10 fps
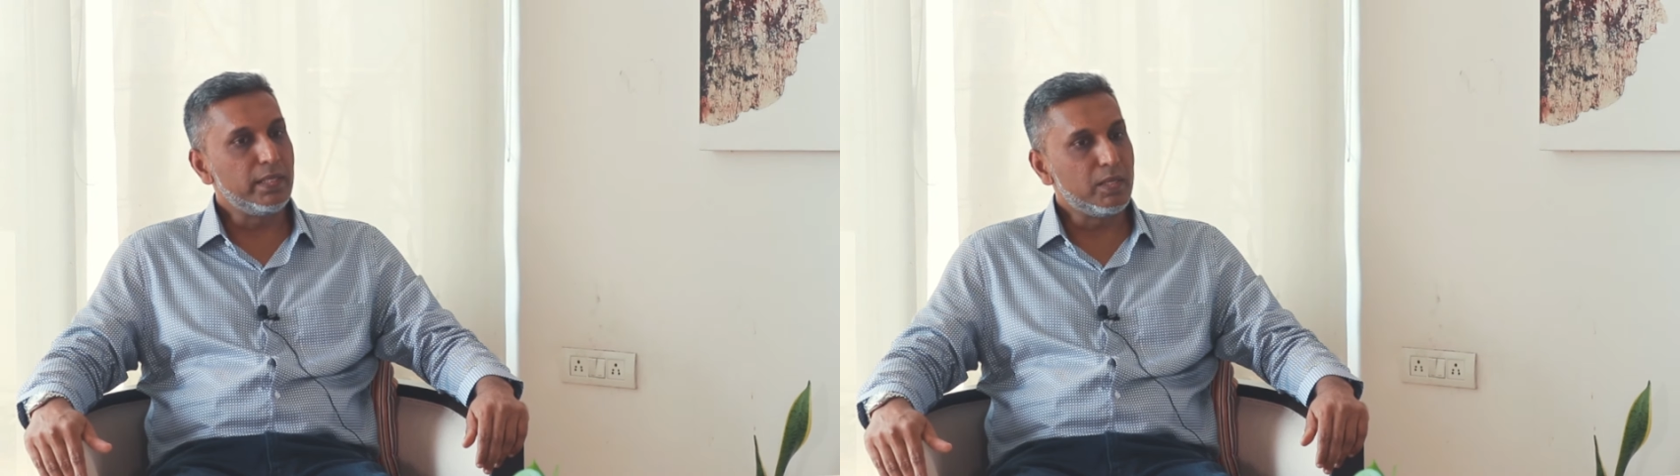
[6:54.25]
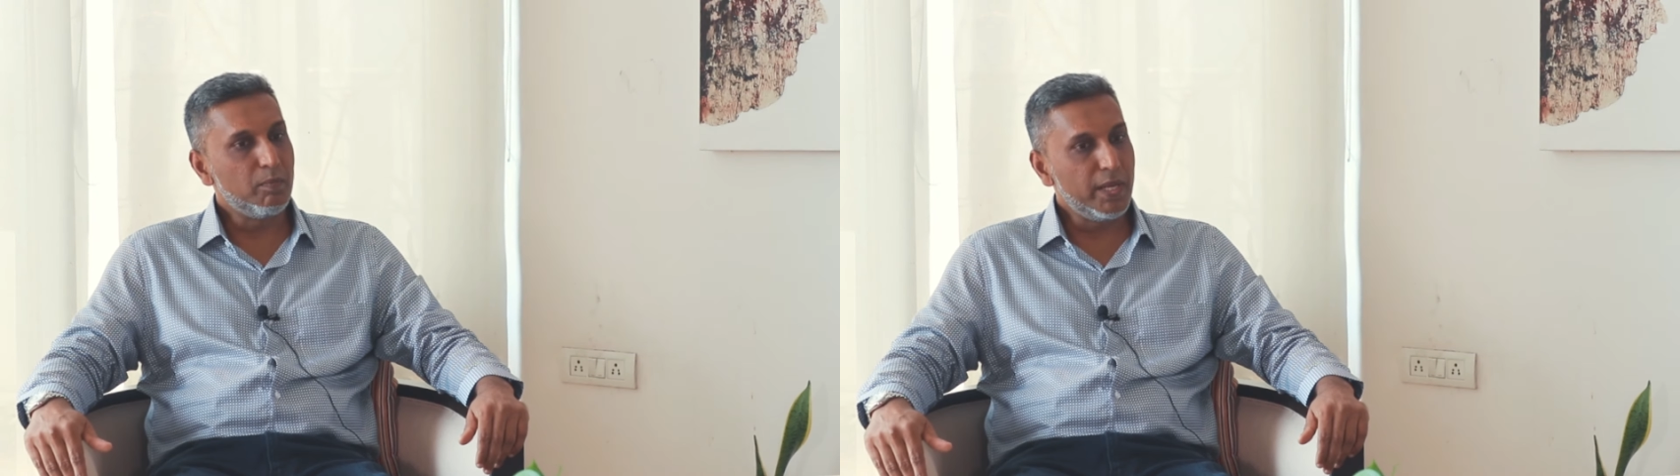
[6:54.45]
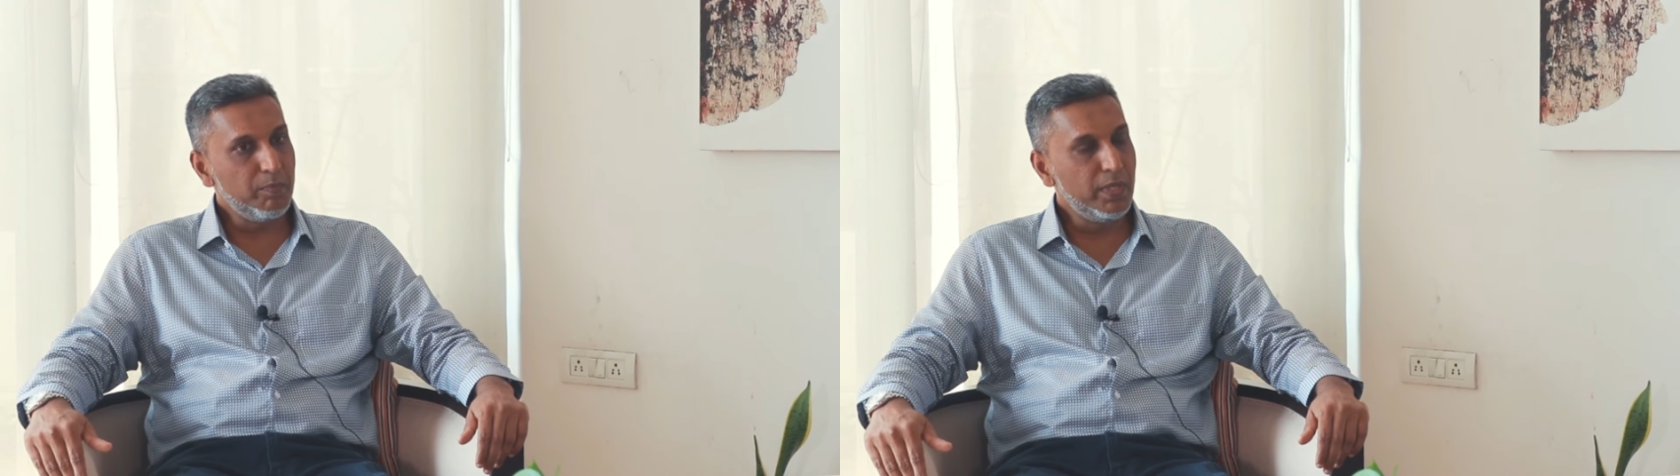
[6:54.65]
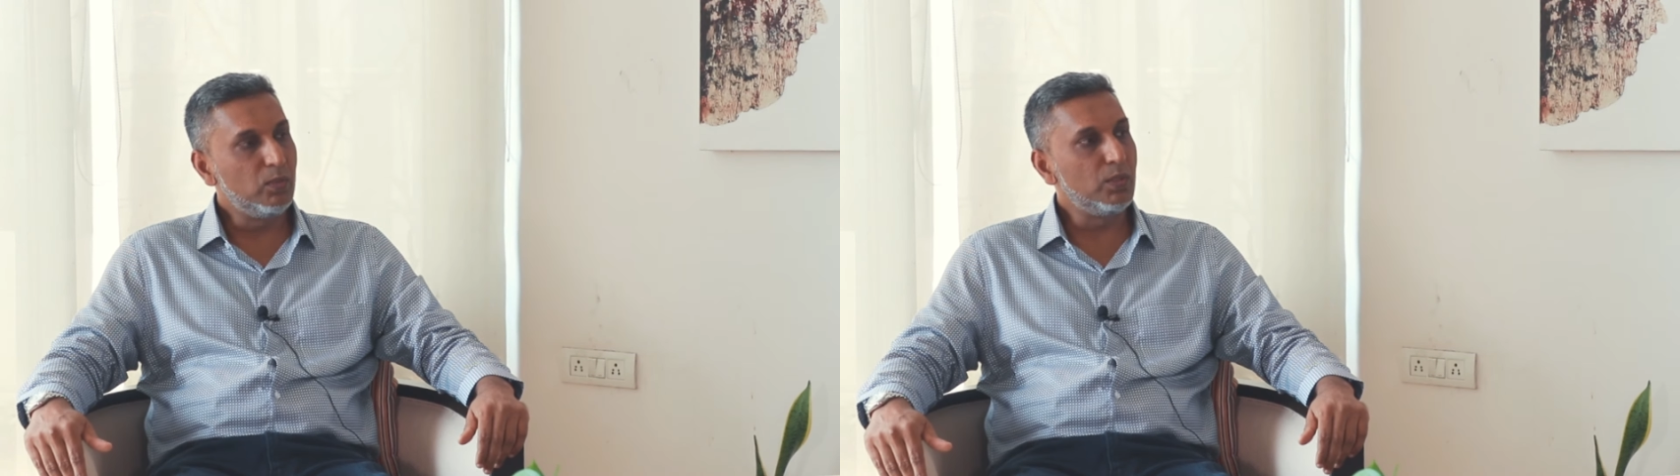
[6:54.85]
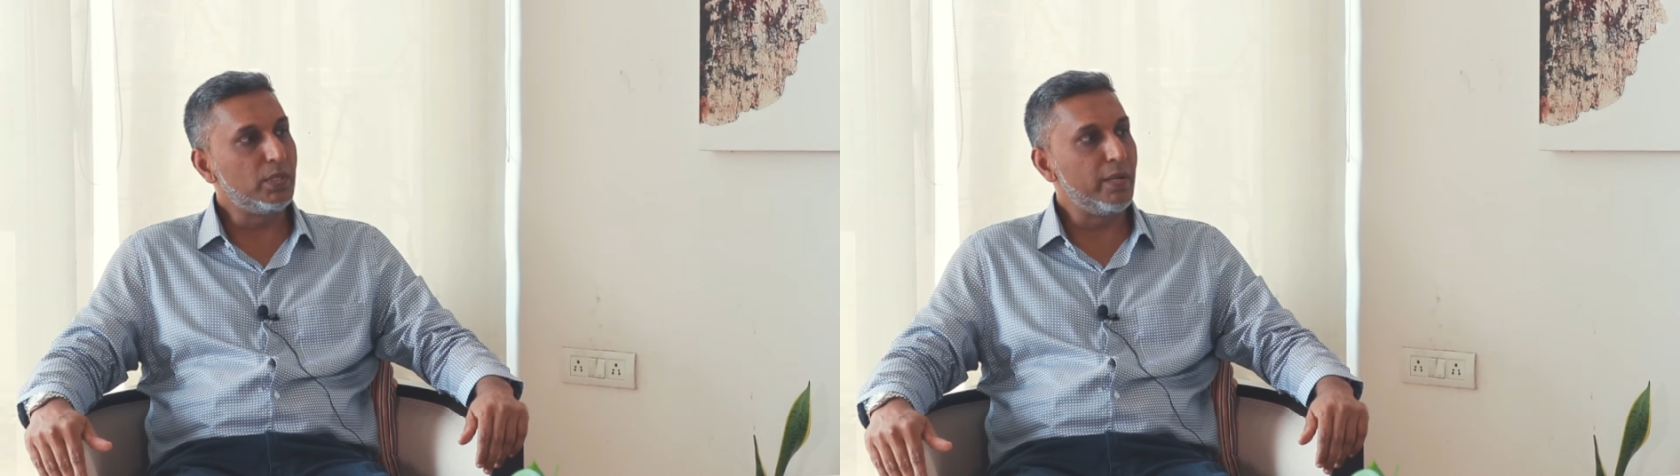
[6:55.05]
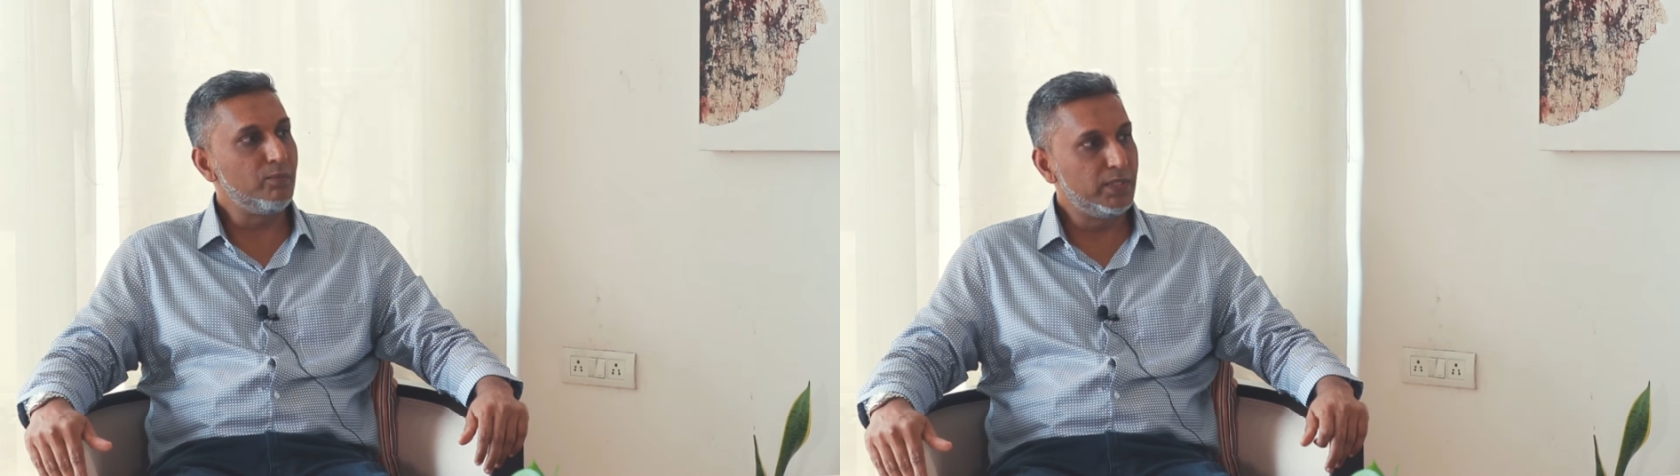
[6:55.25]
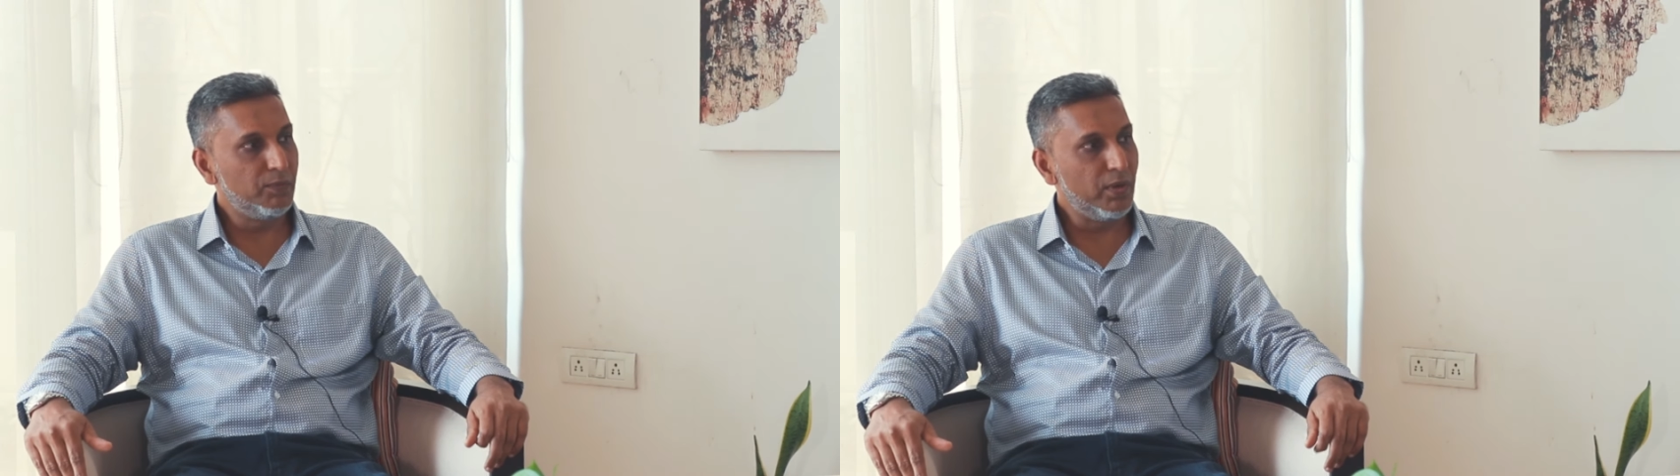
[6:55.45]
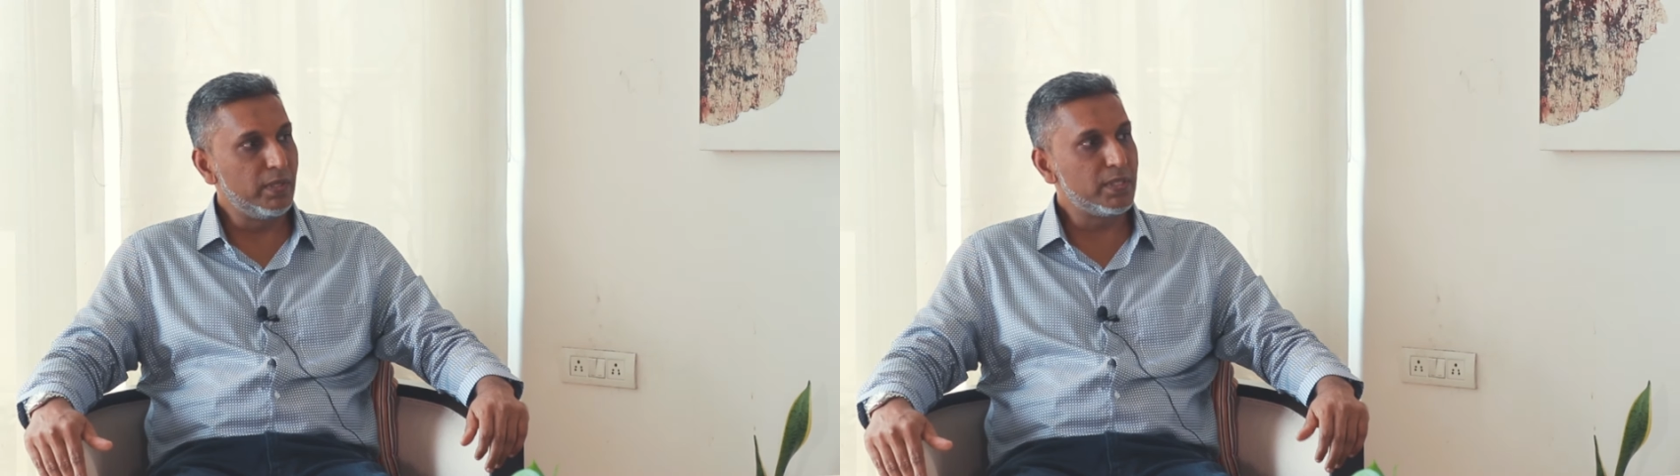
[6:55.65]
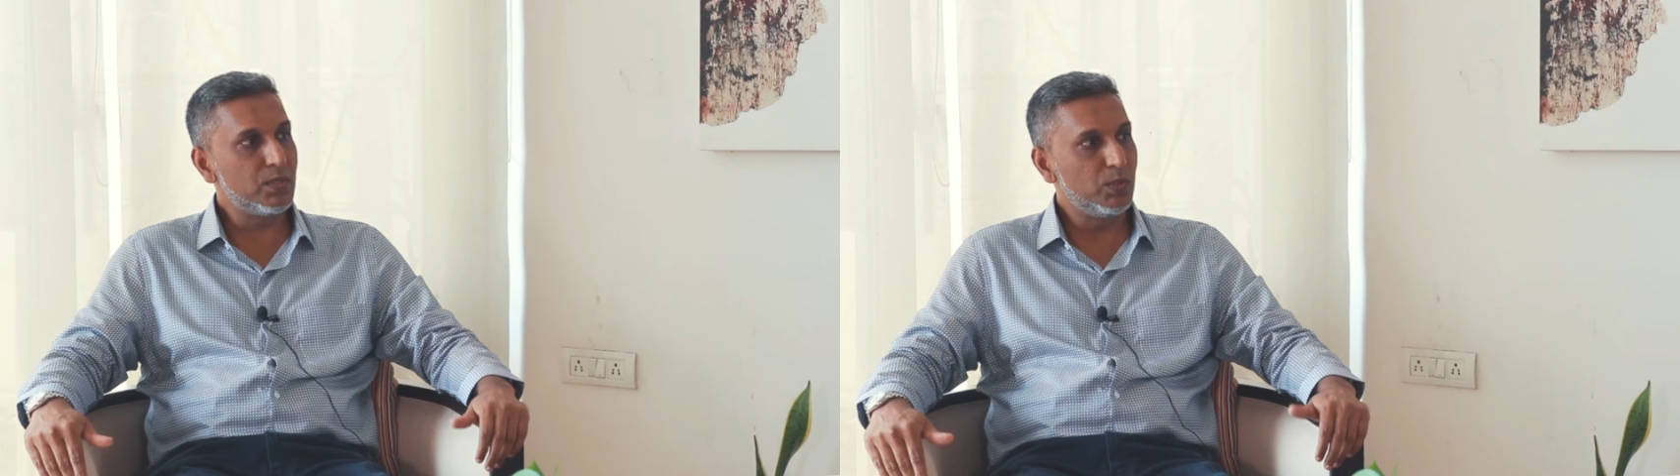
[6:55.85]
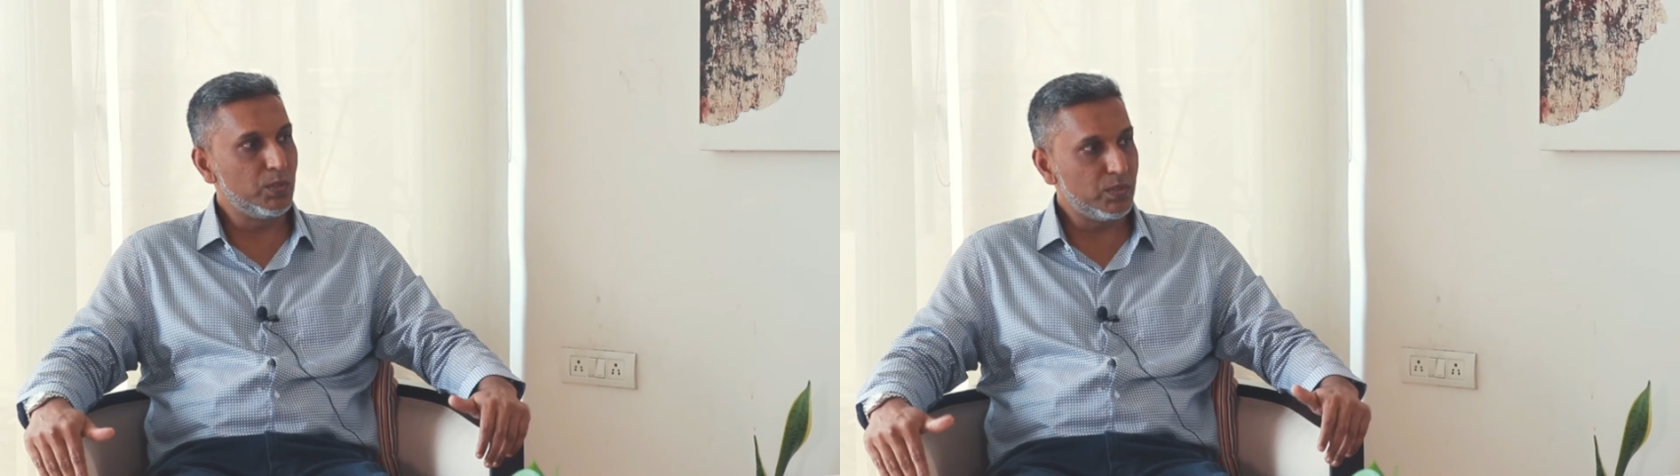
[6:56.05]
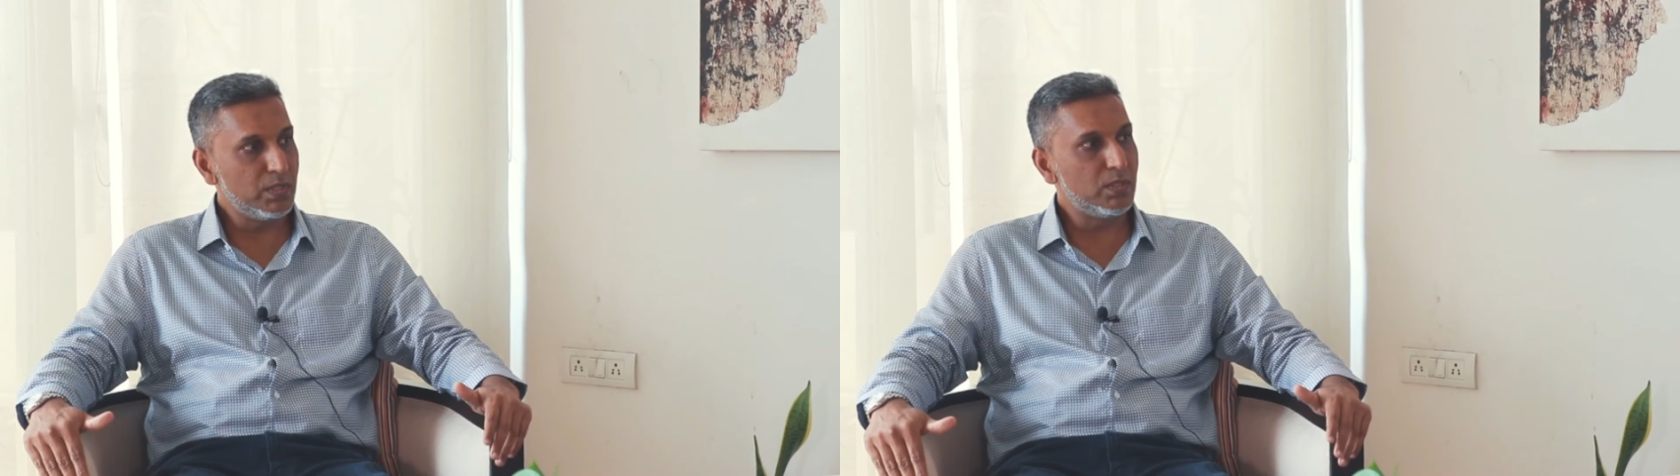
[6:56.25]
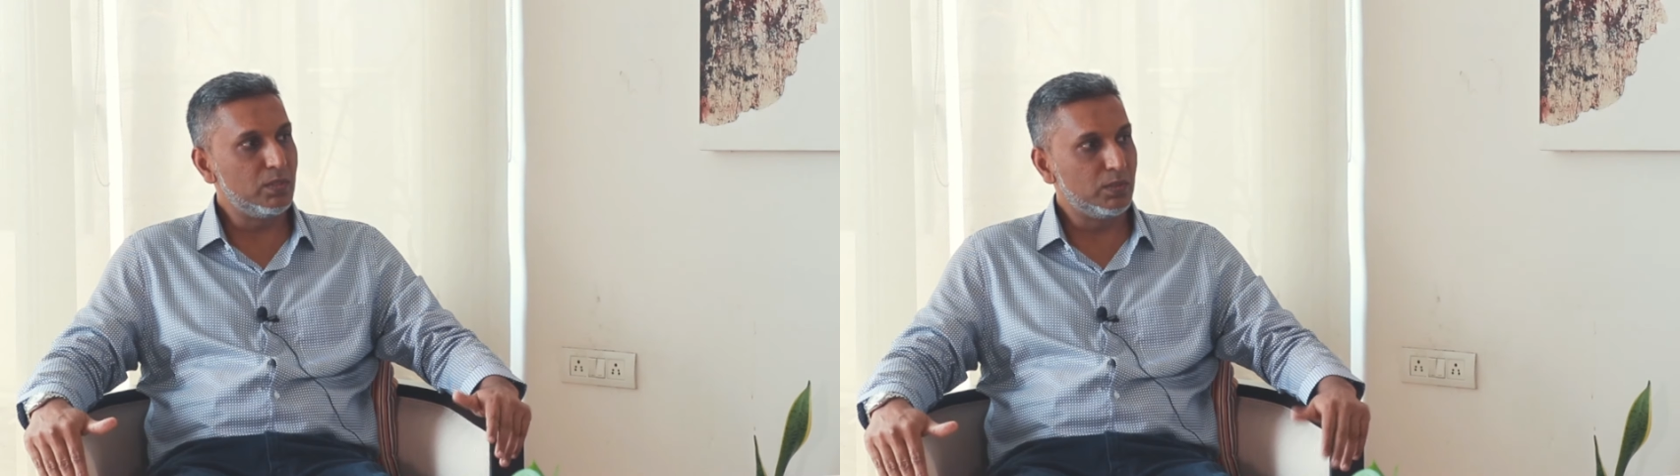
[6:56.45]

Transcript: I think it might be a good time for the foreigners to